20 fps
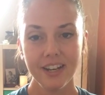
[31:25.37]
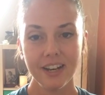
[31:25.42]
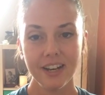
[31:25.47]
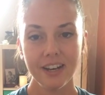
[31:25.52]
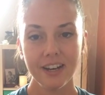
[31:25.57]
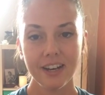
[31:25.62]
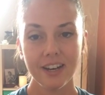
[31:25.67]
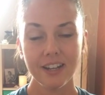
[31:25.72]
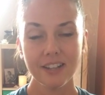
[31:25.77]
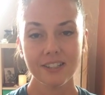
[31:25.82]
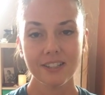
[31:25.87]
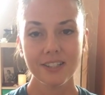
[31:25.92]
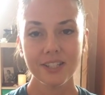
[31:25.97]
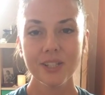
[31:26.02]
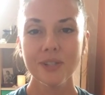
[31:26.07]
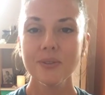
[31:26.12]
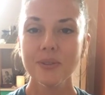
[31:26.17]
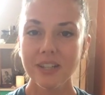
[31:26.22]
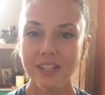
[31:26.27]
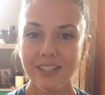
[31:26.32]
I'll see
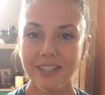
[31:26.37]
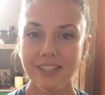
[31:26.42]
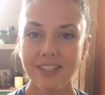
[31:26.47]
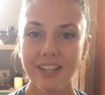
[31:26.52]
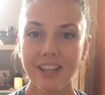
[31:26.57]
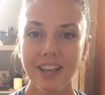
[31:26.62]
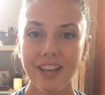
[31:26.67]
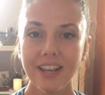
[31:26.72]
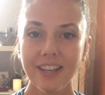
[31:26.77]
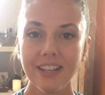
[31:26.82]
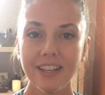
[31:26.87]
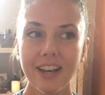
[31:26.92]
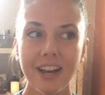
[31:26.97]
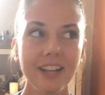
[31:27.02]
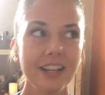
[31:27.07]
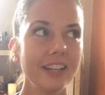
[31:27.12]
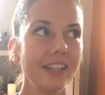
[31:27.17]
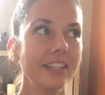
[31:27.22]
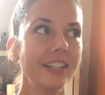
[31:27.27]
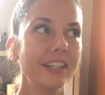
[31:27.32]
you Wednesday.
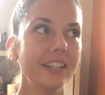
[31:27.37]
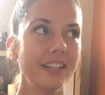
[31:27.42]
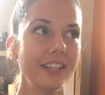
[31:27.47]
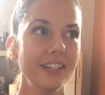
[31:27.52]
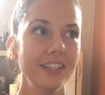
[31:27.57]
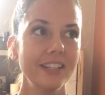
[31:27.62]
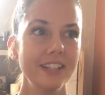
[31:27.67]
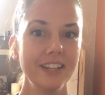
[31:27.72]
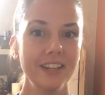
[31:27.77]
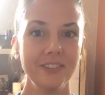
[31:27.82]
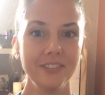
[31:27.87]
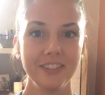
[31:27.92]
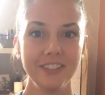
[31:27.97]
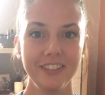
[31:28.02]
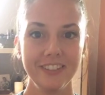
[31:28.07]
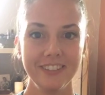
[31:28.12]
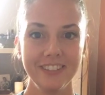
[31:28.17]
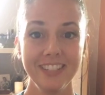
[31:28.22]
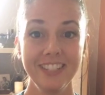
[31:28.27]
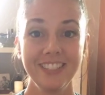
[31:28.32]
I gotta get out
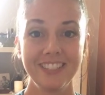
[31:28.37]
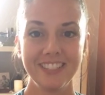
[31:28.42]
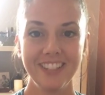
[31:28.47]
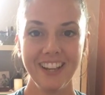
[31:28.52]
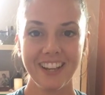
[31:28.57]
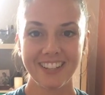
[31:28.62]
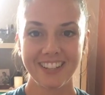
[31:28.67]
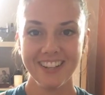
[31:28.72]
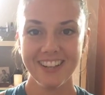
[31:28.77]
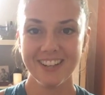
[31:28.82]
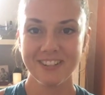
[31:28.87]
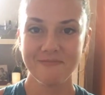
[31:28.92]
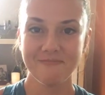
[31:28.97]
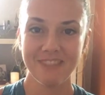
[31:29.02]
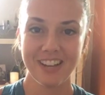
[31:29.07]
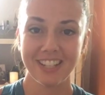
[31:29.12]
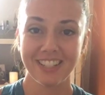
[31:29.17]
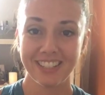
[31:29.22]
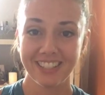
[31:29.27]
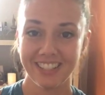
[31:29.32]
there and check on
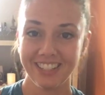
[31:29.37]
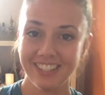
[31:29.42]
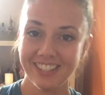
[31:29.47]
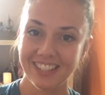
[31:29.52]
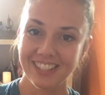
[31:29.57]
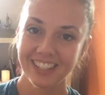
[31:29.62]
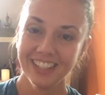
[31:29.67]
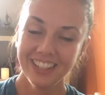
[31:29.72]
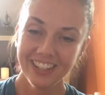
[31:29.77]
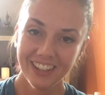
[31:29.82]
my kids.